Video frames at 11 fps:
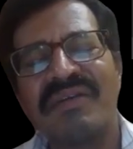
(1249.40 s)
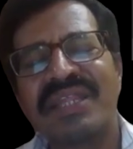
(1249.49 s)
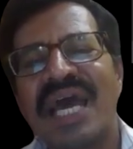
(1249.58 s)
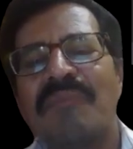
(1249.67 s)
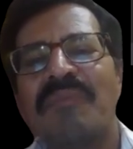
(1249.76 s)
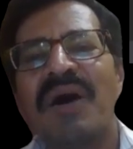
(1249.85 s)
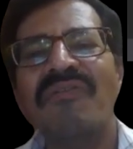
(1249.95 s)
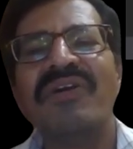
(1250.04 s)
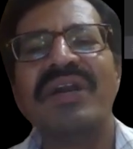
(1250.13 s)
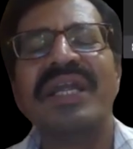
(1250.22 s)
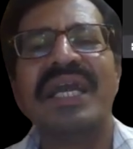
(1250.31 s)
with the help of
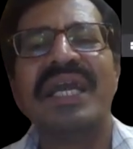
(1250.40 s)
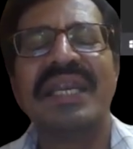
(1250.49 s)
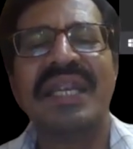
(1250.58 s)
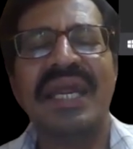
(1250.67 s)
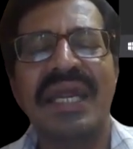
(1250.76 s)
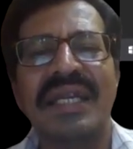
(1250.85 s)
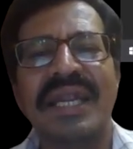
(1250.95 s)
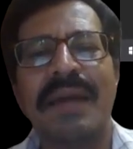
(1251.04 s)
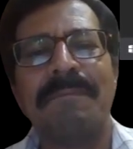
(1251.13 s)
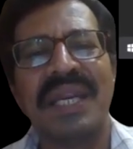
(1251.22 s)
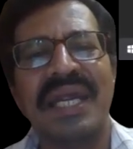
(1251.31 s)
DNA
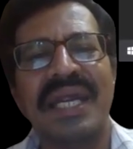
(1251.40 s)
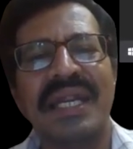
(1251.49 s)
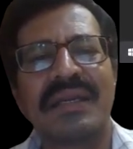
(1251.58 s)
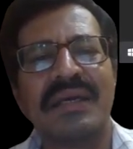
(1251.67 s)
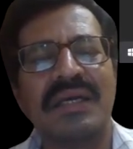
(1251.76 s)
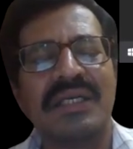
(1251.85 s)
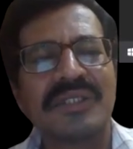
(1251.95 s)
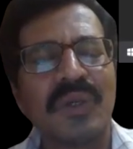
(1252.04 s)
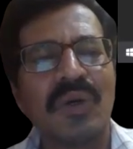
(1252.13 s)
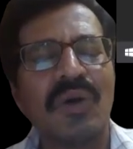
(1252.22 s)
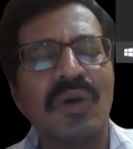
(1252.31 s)
template.
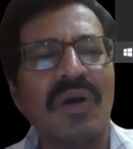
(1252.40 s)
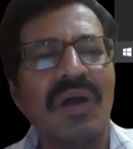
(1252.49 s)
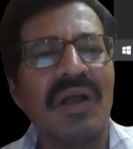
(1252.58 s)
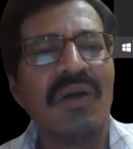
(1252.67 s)
So